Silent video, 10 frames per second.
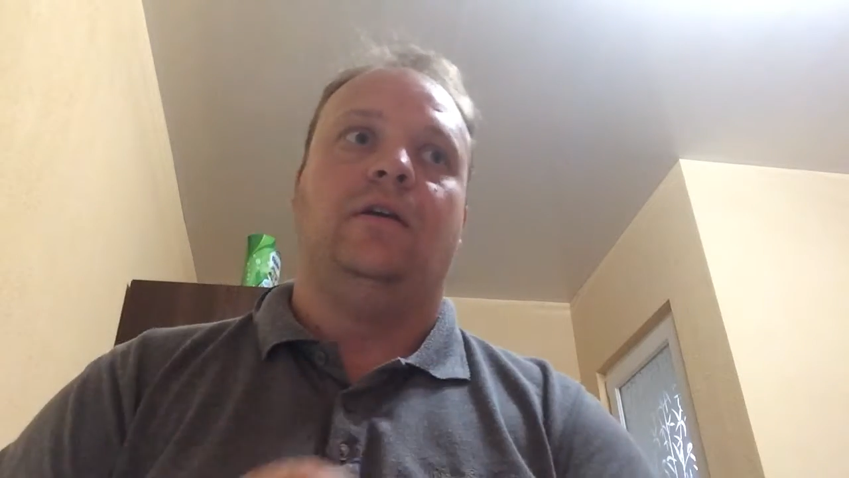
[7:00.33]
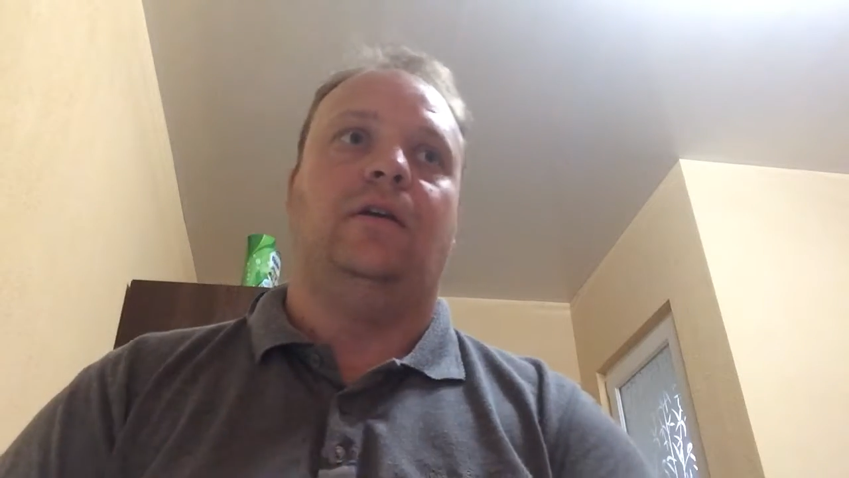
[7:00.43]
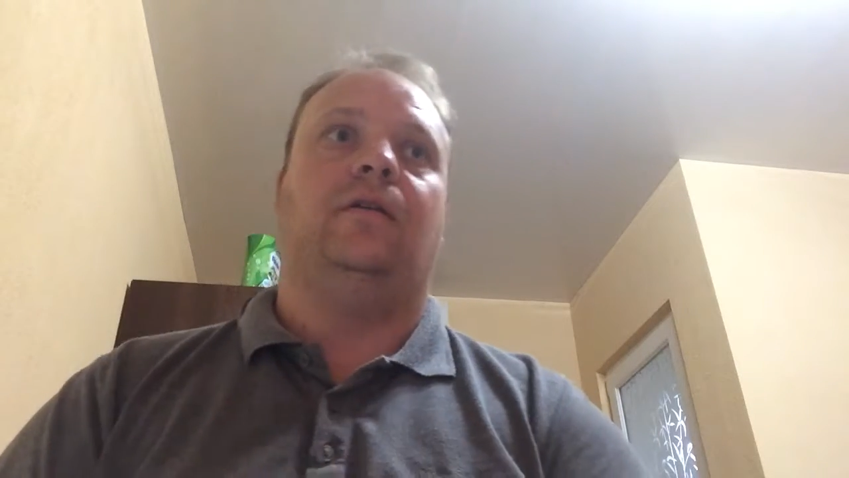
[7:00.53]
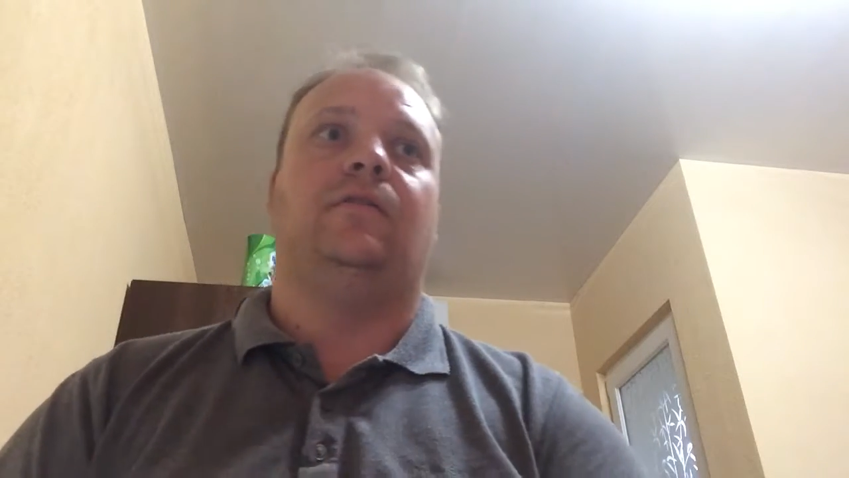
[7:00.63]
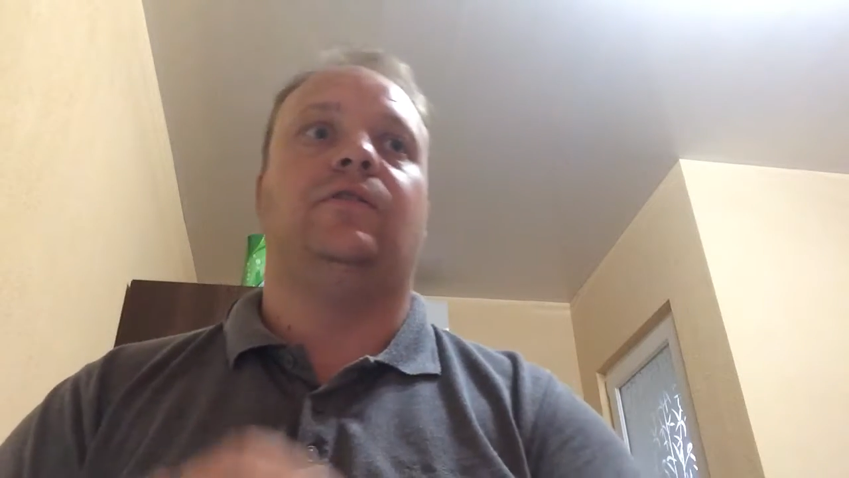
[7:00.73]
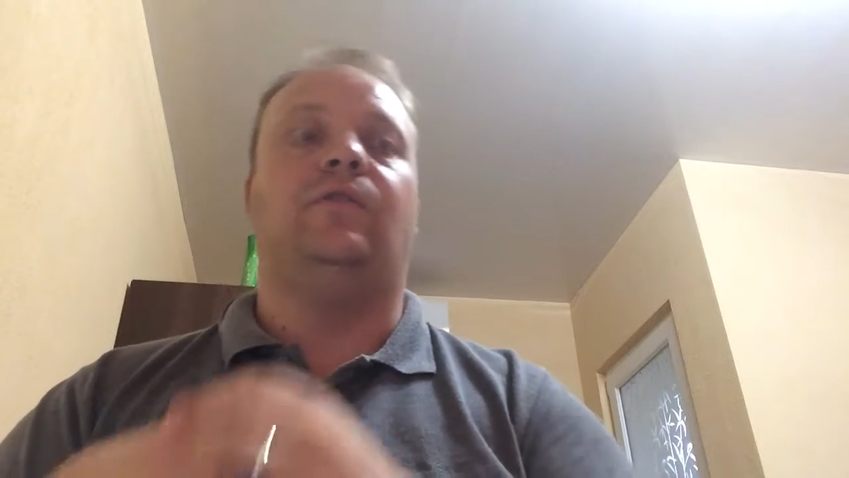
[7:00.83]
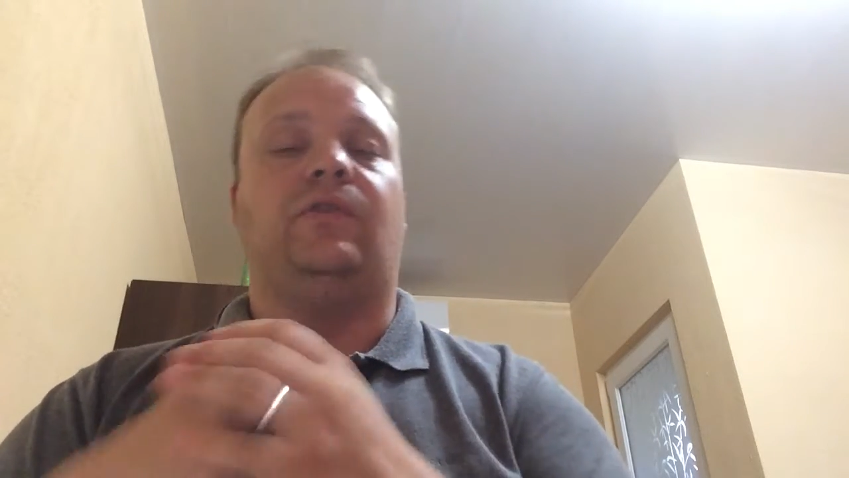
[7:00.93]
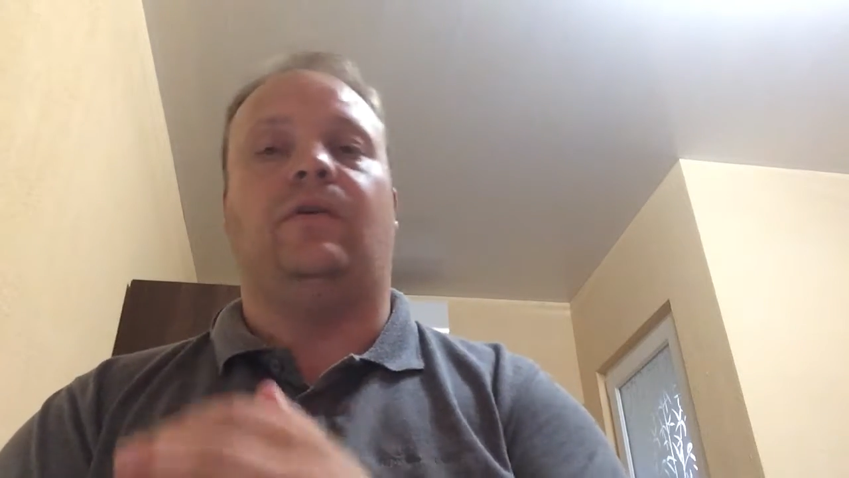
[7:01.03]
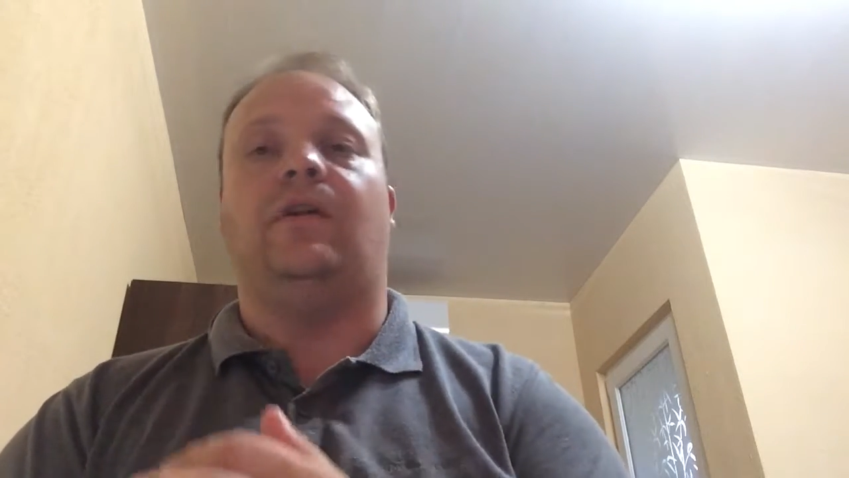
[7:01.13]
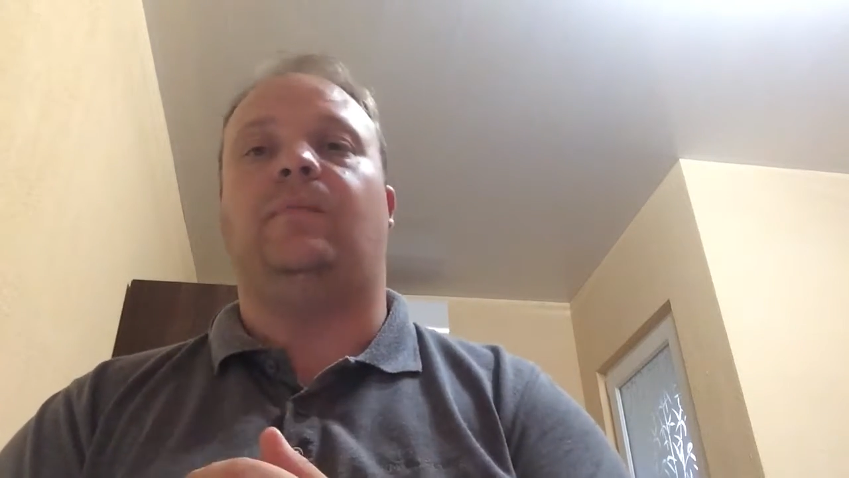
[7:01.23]
You know,
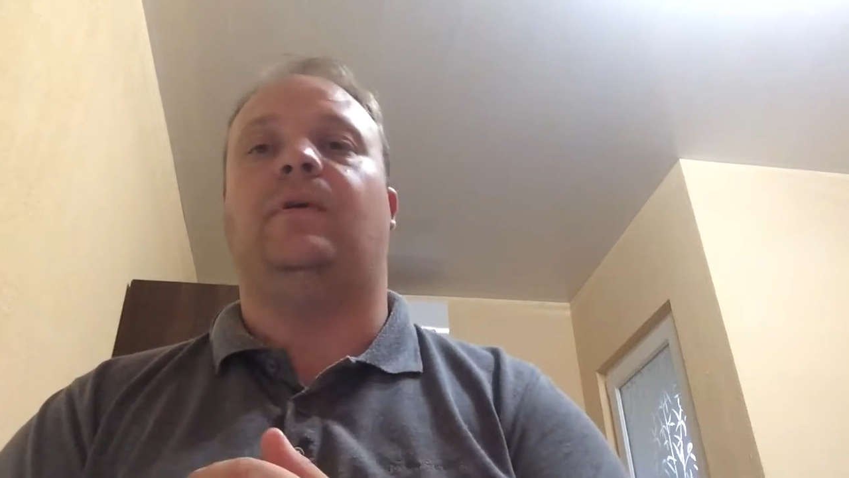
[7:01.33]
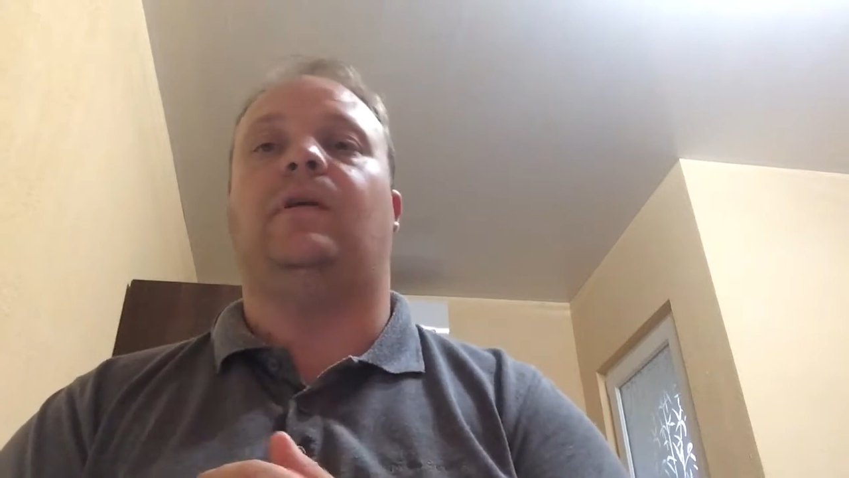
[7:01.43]
talk to other